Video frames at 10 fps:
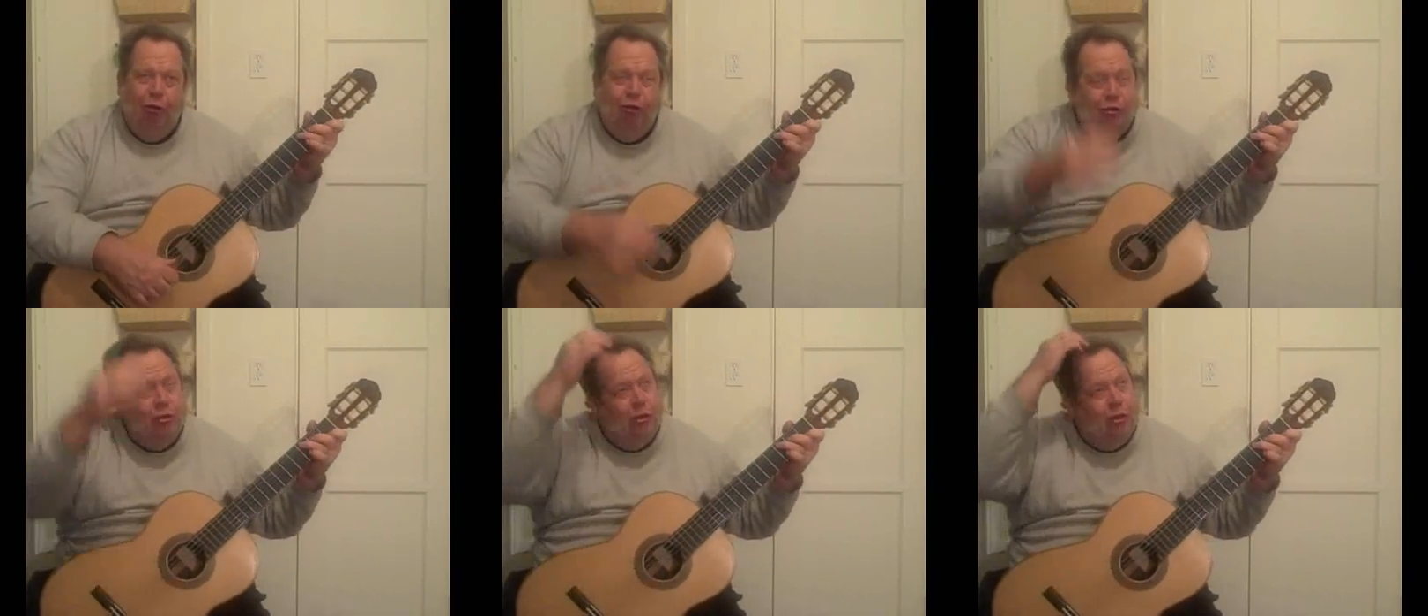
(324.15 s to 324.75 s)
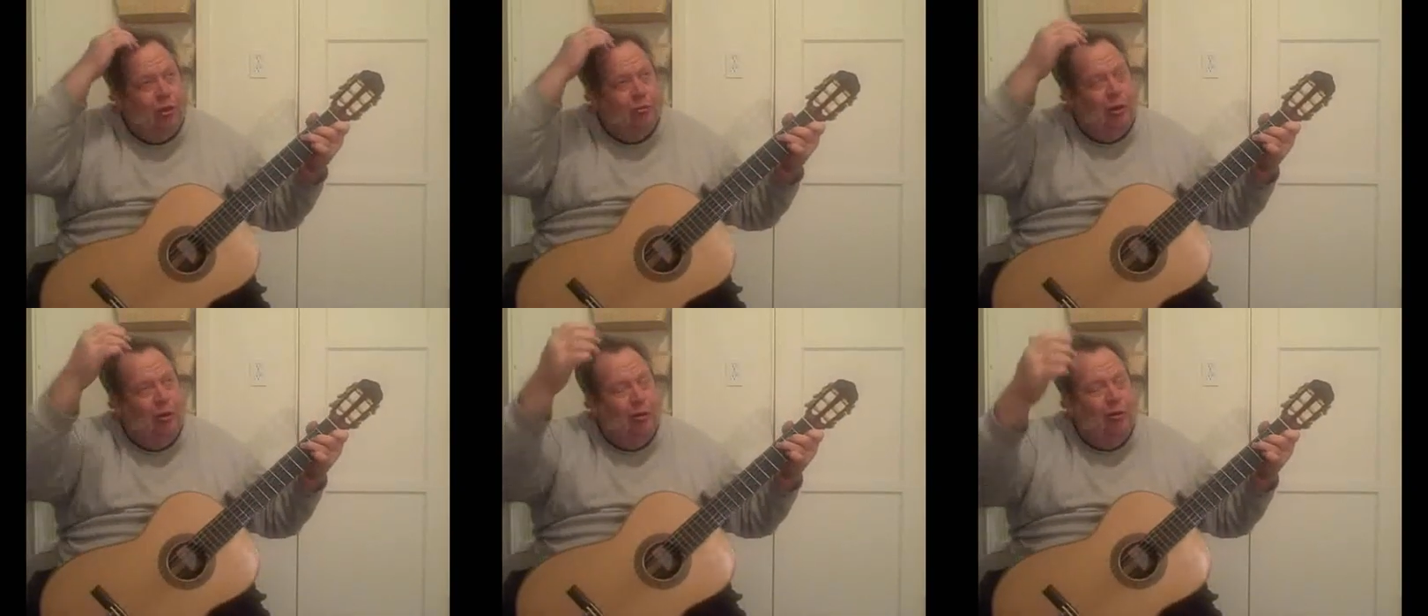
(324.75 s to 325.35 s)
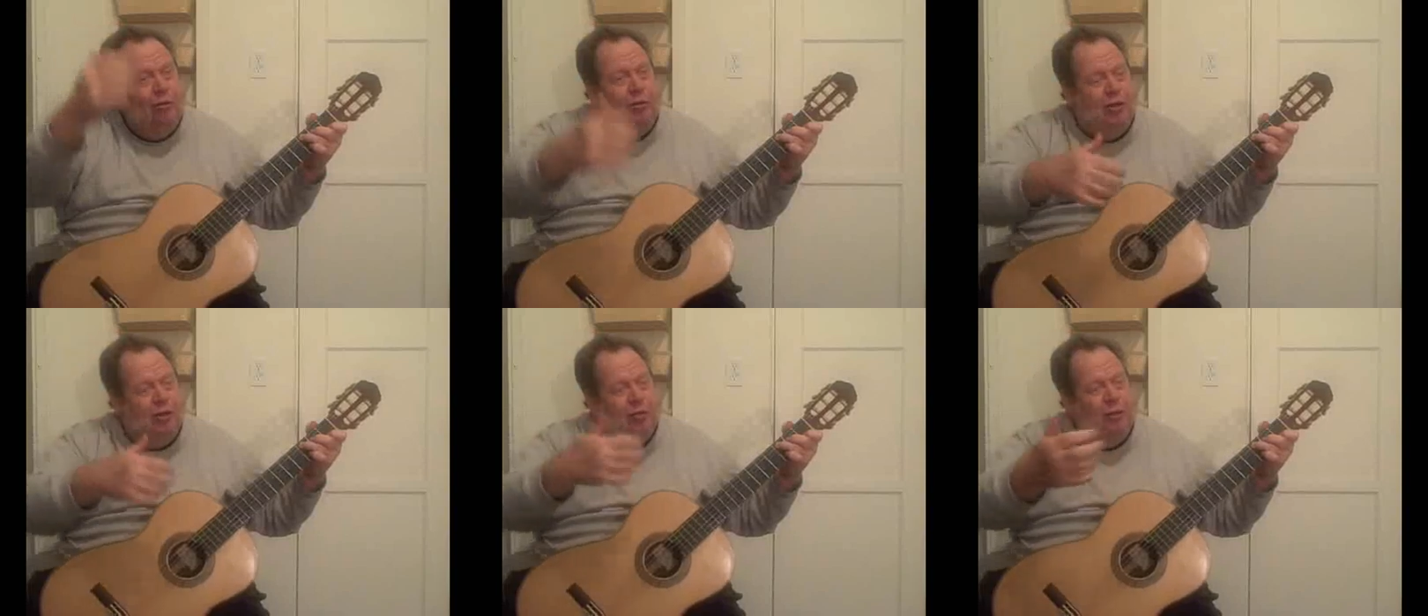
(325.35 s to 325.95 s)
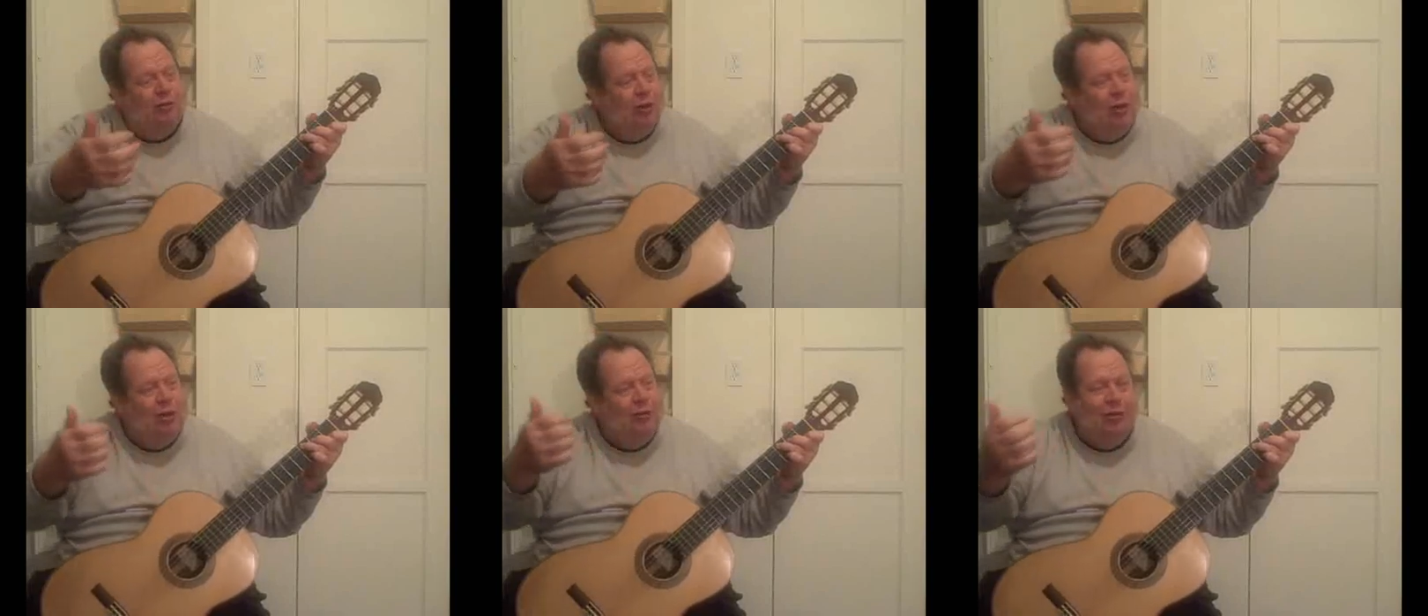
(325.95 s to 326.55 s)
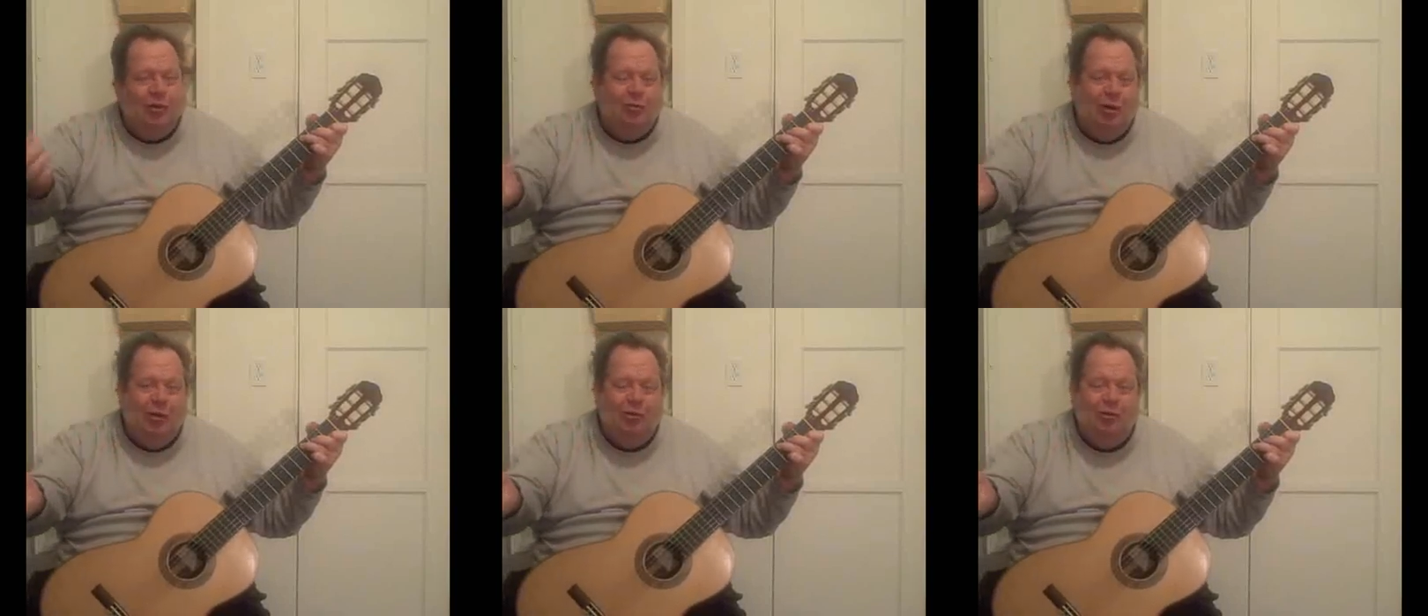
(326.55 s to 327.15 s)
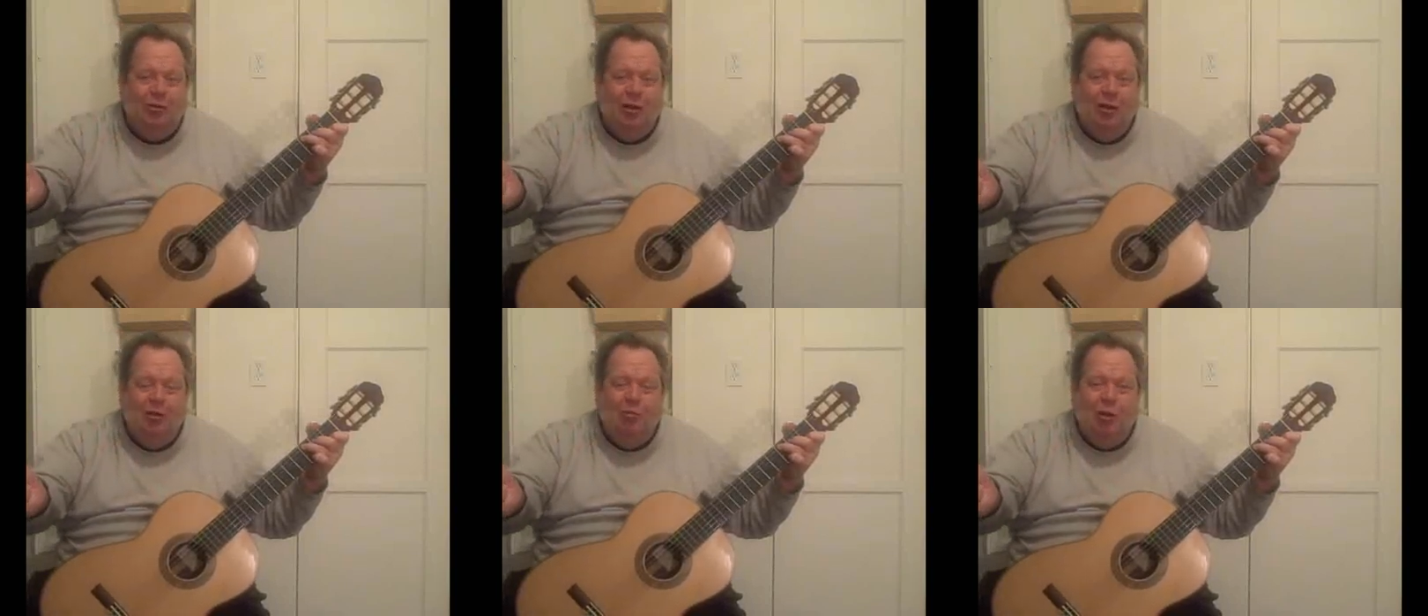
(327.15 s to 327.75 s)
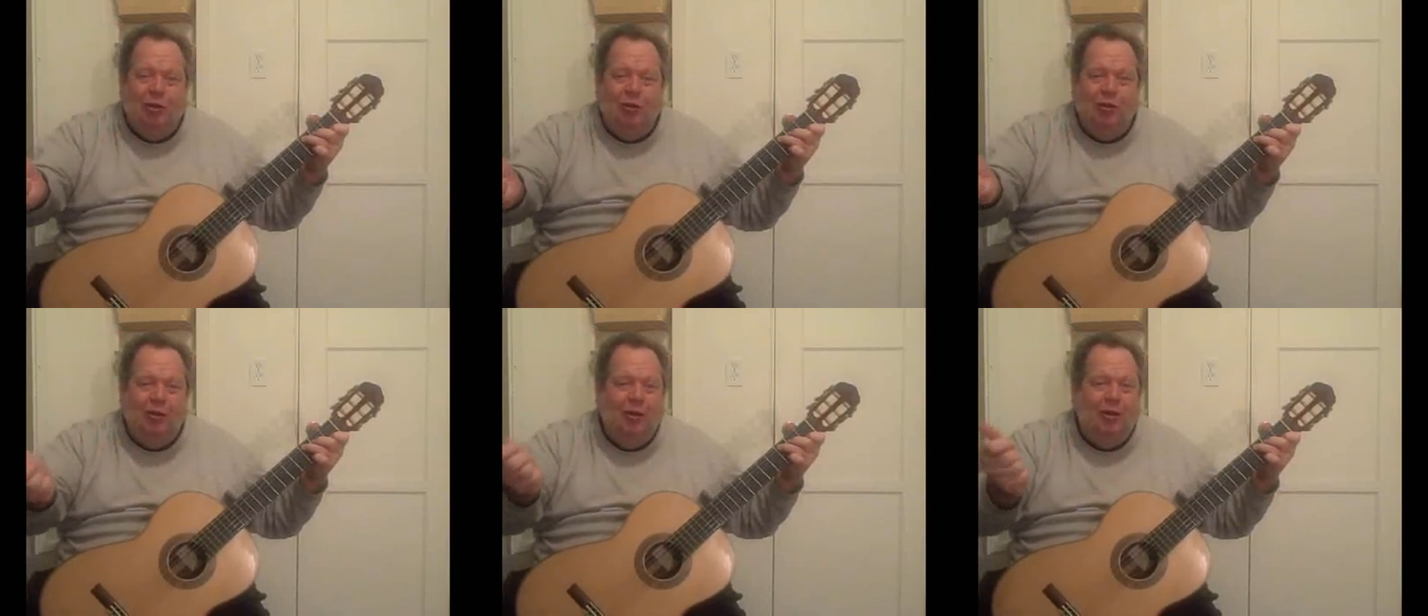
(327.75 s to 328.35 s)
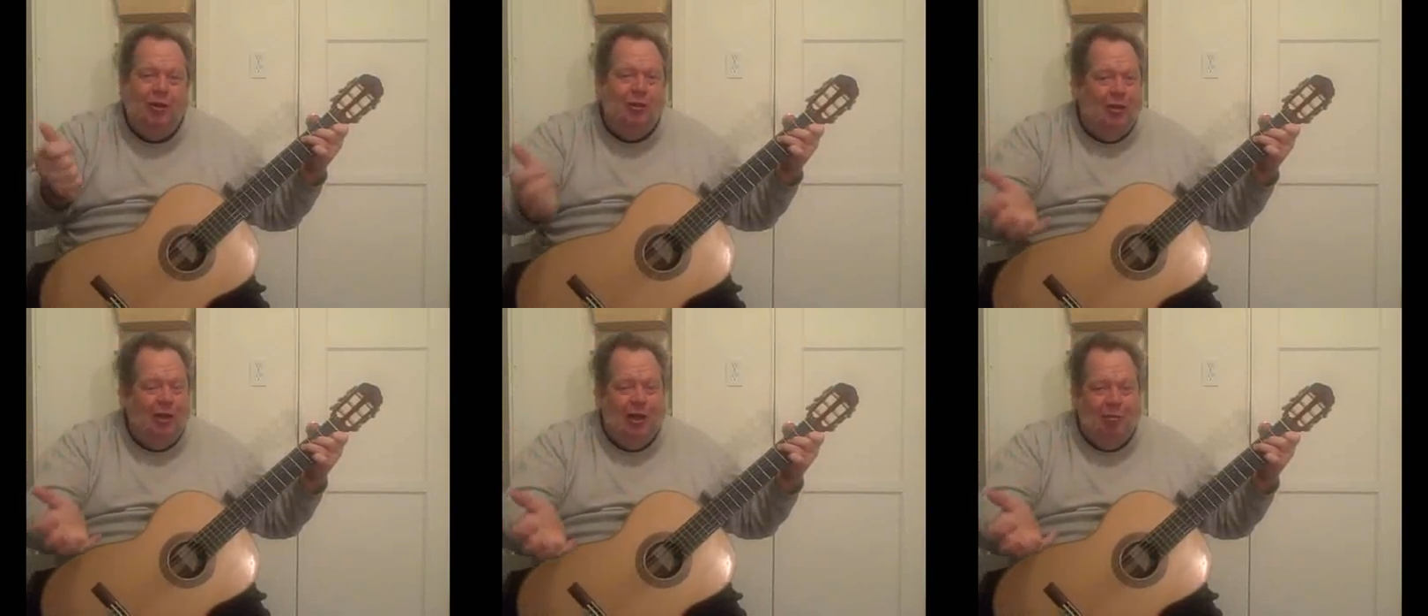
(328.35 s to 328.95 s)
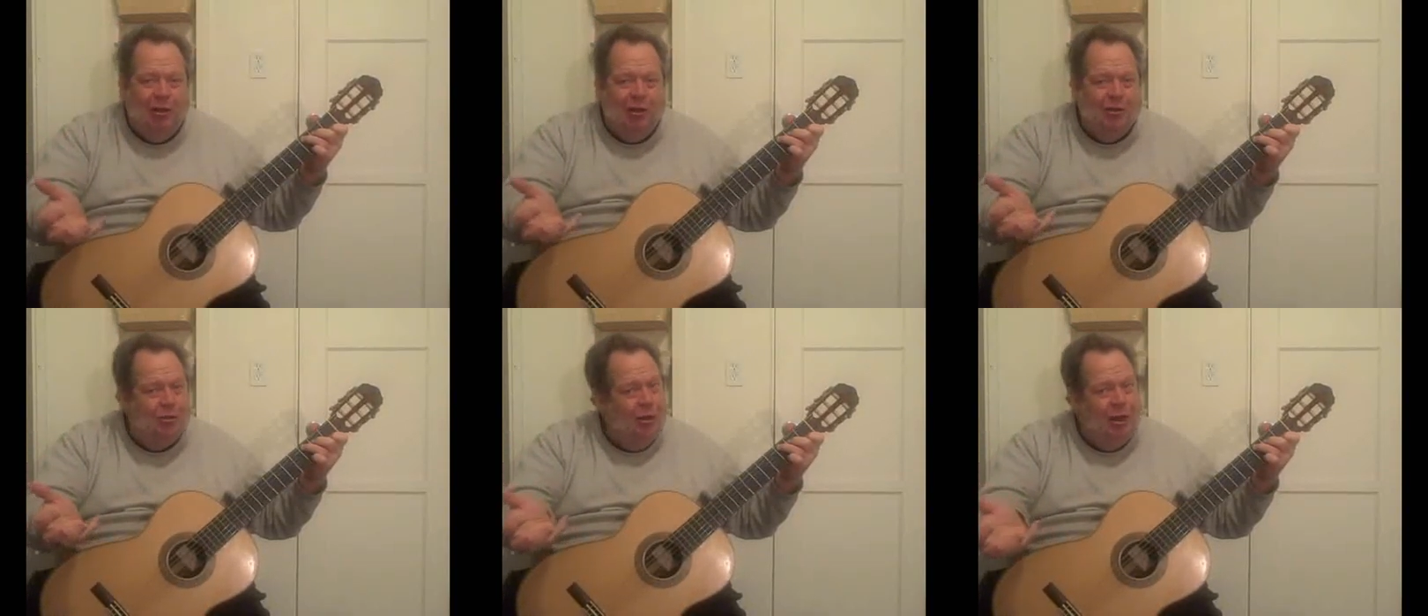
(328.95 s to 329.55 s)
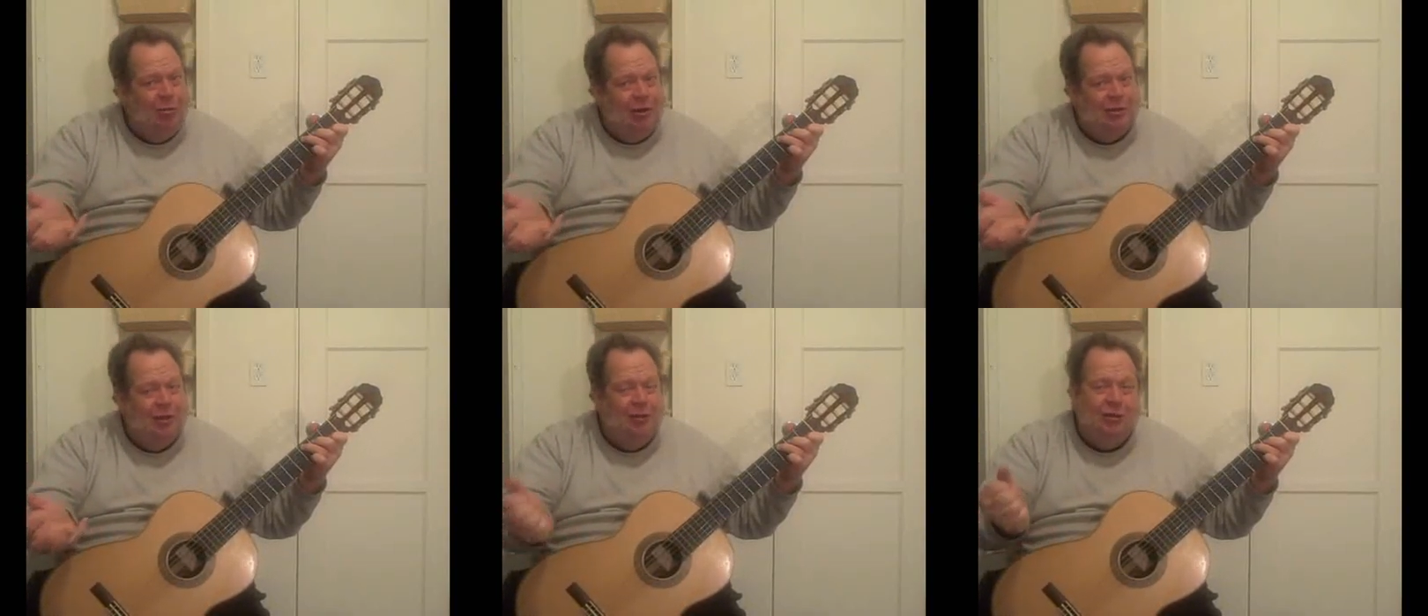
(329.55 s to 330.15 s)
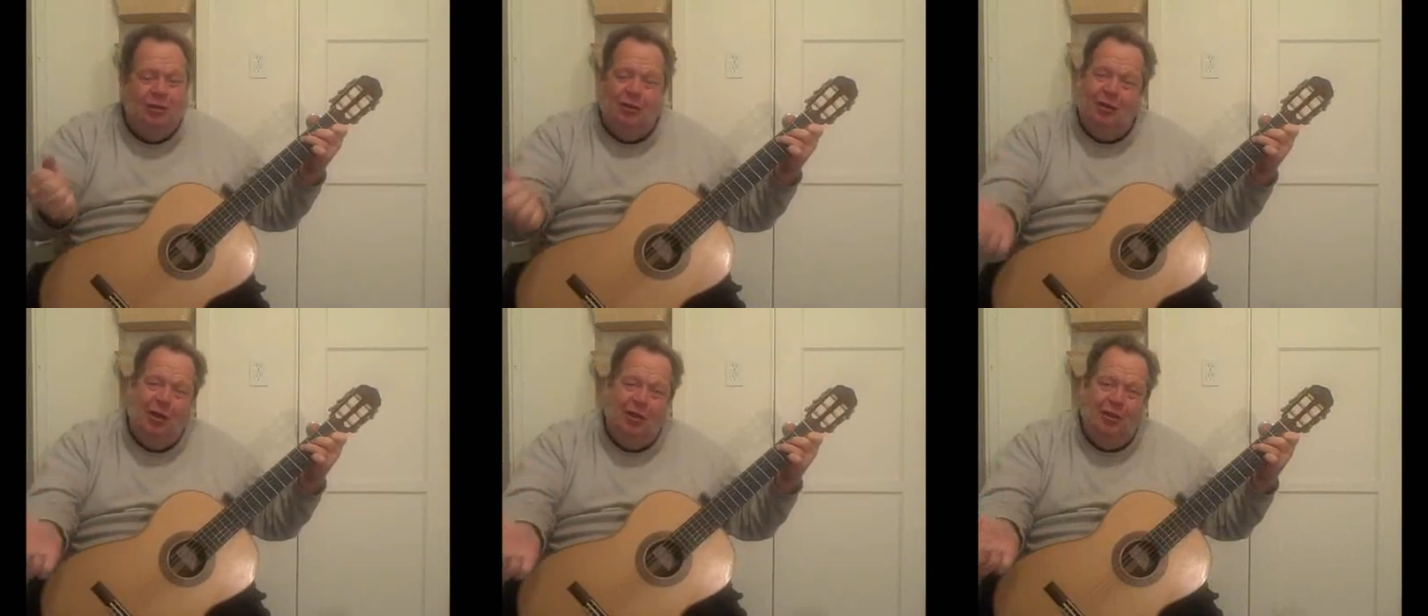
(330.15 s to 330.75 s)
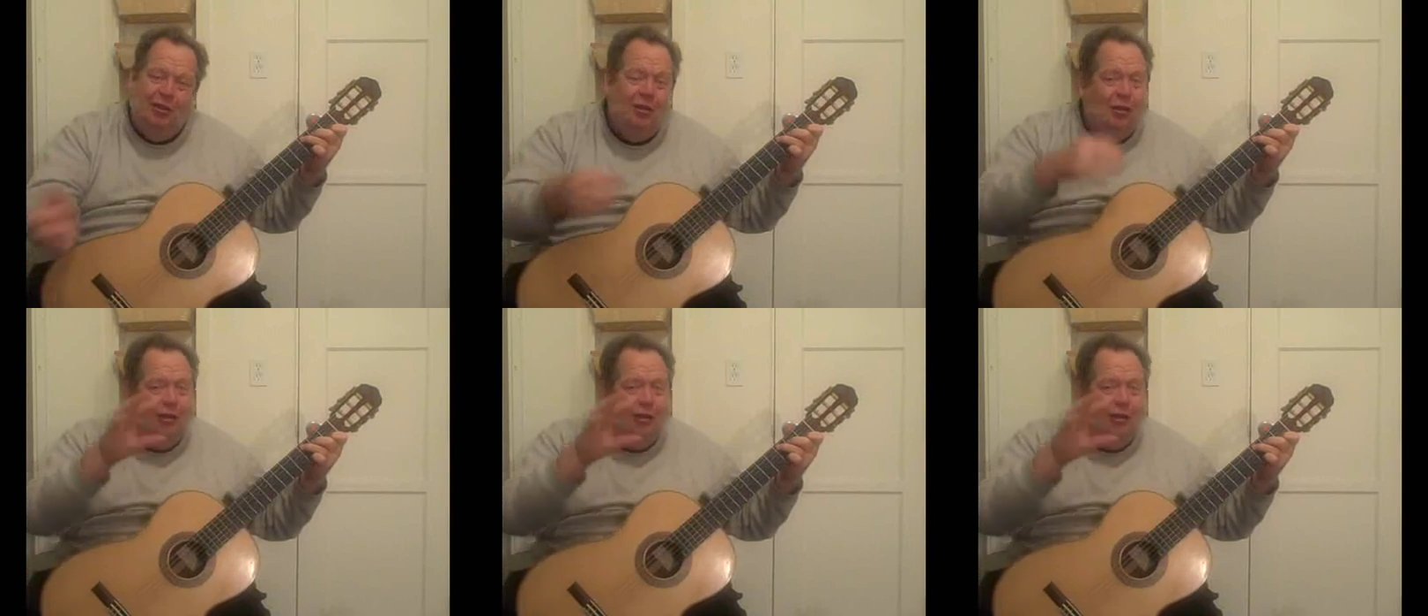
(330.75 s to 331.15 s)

let's see, there's my root, there's my 5, there's my middle 3rd, then do I have my 7th or 9th?